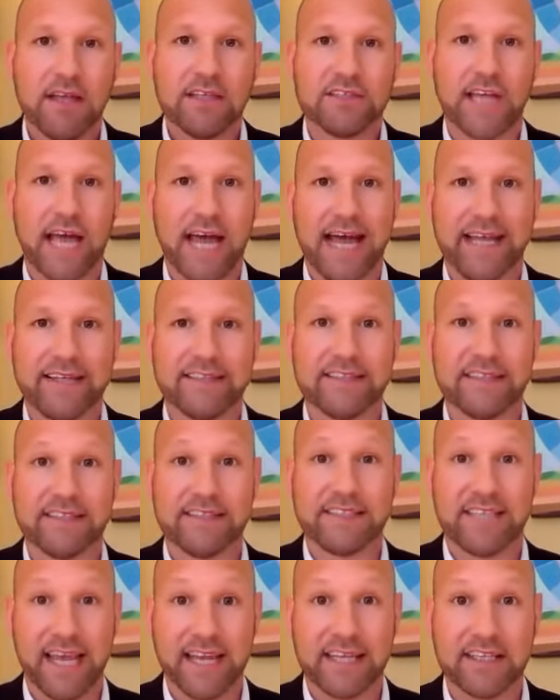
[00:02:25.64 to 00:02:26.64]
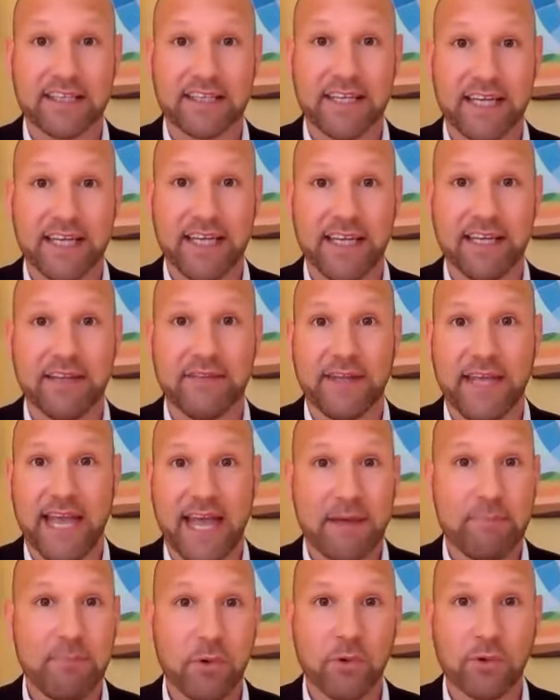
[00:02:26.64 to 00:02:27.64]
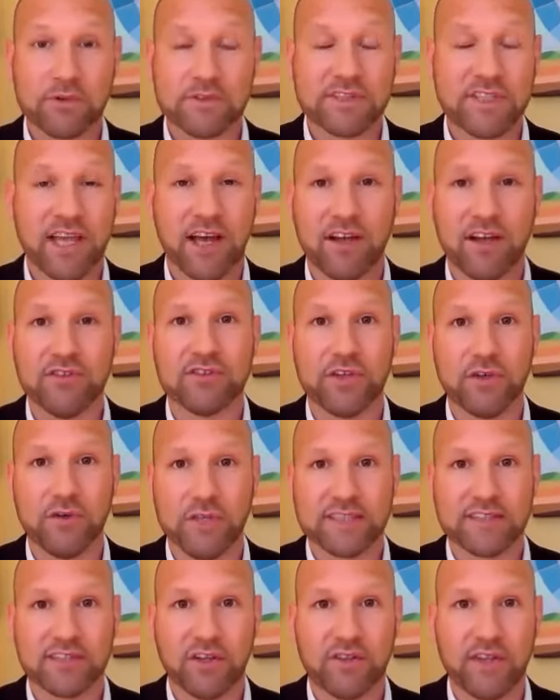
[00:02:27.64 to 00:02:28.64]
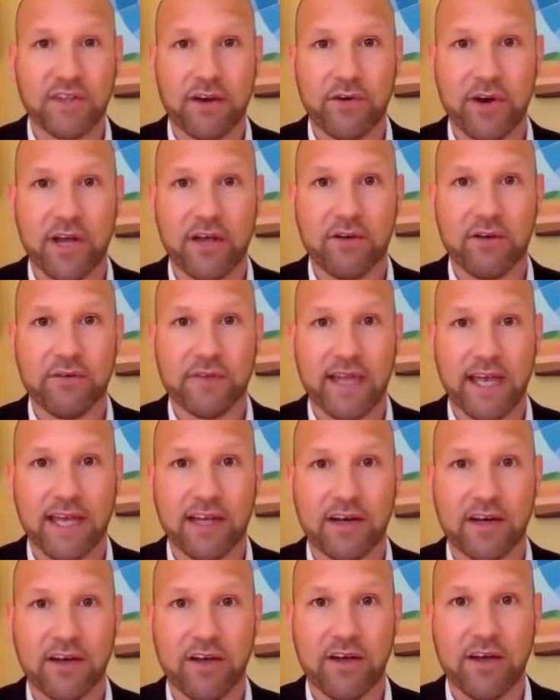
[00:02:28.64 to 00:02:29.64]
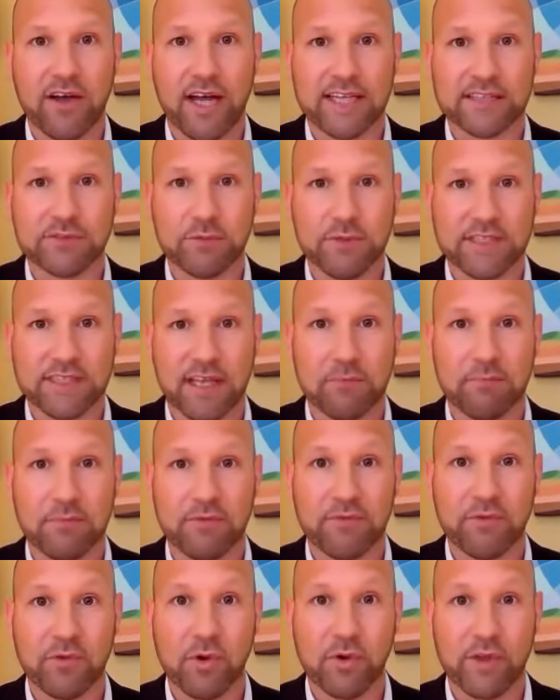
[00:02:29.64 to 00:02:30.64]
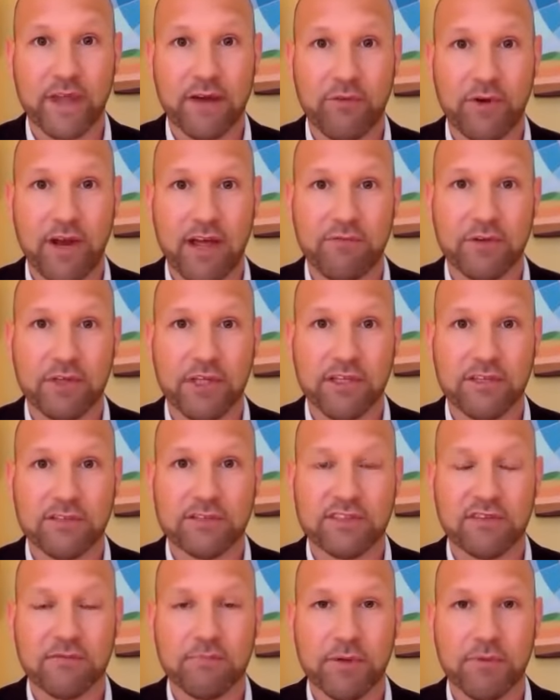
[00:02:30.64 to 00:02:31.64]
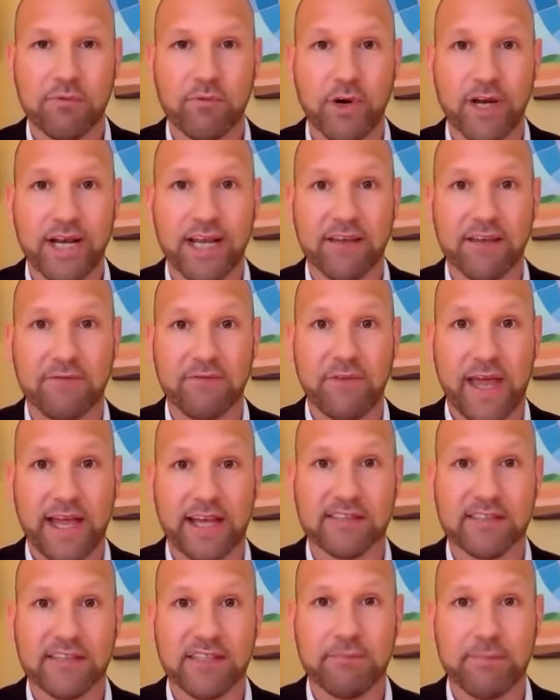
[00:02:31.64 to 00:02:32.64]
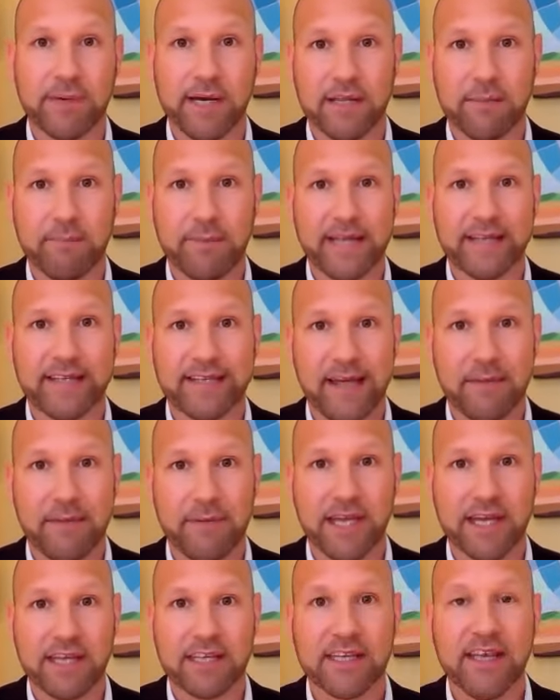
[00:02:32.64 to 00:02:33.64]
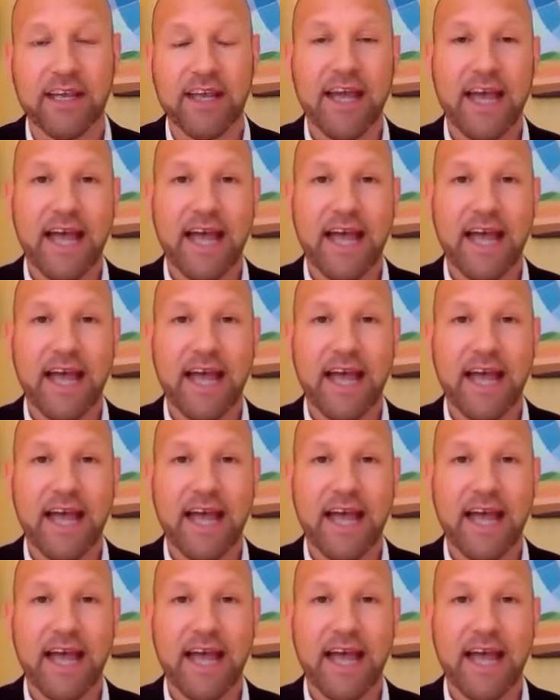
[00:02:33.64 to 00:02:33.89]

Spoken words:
And secondly, the airports can't do this on their own. They are, as we said before, their revenues have been really affected by the pandemic.